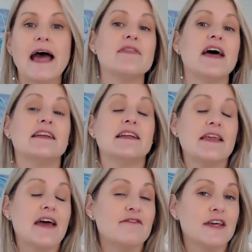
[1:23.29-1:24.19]
And then
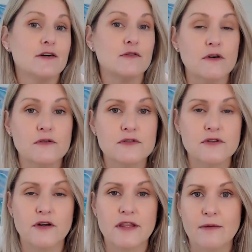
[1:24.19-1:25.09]
that vehicle
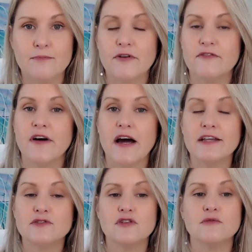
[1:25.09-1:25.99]
also then
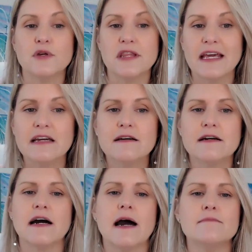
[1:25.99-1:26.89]
provides you with
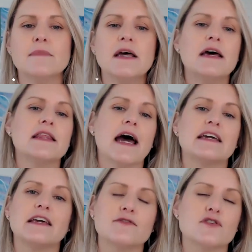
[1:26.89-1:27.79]
income that
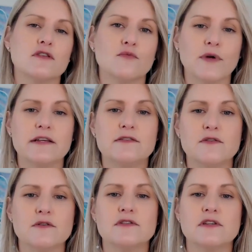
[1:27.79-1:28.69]
gives you the
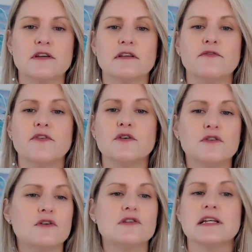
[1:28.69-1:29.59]
resources for
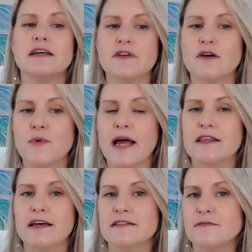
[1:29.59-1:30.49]
you to live in a way
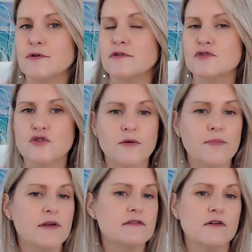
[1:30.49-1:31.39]
that supports your
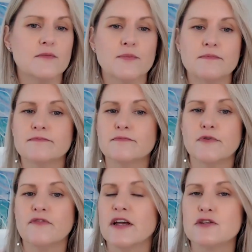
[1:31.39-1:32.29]
personal
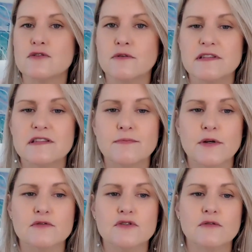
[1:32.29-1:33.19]
professional and
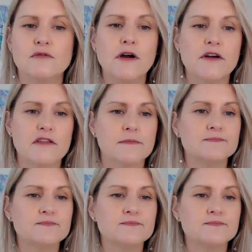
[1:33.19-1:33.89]
spiritual growth.